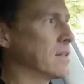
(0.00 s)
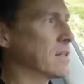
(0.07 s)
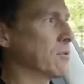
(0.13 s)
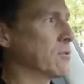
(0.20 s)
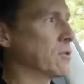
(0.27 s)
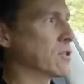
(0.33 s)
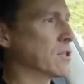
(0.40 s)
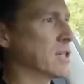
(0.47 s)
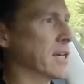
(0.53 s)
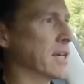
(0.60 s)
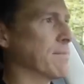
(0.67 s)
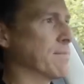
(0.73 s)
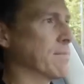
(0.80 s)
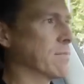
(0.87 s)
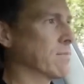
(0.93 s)
So we'll see.
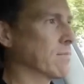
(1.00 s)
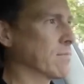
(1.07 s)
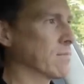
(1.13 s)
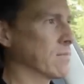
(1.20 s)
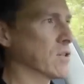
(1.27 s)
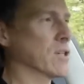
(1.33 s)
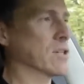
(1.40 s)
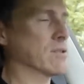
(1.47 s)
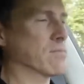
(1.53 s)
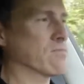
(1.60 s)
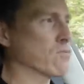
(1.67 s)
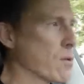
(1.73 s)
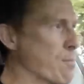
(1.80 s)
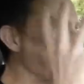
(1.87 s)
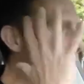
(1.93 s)
Just
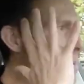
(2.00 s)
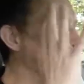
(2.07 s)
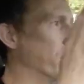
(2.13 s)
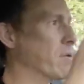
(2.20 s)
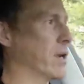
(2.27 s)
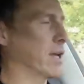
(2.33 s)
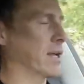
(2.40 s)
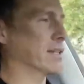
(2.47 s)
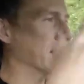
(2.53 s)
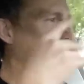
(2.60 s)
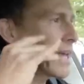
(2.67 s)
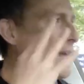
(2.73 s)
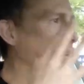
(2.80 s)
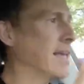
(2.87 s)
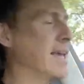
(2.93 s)
remembering,
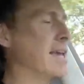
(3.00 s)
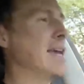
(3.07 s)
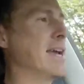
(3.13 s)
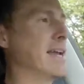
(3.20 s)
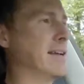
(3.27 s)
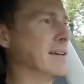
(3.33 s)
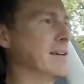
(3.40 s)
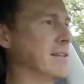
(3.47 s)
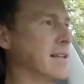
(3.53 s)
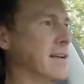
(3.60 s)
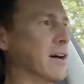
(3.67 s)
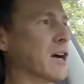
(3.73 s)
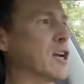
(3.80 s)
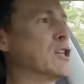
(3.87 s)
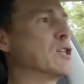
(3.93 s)
taking it in, and then
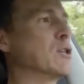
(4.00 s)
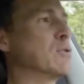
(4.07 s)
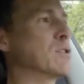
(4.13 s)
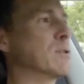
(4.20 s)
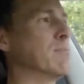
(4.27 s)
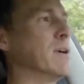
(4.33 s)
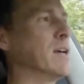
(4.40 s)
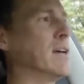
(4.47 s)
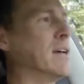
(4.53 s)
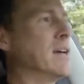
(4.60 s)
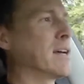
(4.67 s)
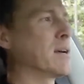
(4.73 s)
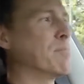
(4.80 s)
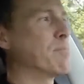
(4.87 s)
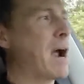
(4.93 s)
I'm going to do some
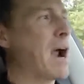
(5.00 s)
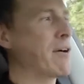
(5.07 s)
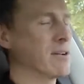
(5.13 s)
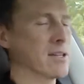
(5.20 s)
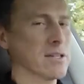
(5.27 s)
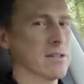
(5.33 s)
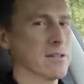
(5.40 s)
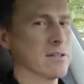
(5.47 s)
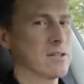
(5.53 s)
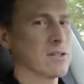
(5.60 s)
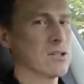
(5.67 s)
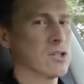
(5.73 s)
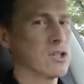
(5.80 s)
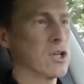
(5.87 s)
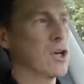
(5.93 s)

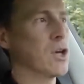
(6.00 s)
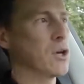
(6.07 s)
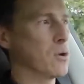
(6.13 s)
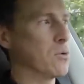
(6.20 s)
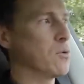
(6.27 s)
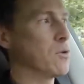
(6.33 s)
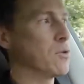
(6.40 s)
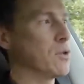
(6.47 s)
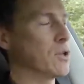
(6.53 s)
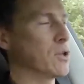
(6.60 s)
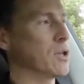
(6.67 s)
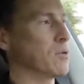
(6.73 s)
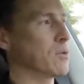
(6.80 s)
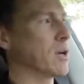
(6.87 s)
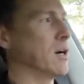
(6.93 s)
comparisons to the
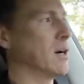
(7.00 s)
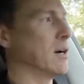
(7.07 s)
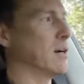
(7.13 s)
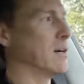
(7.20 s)
new car.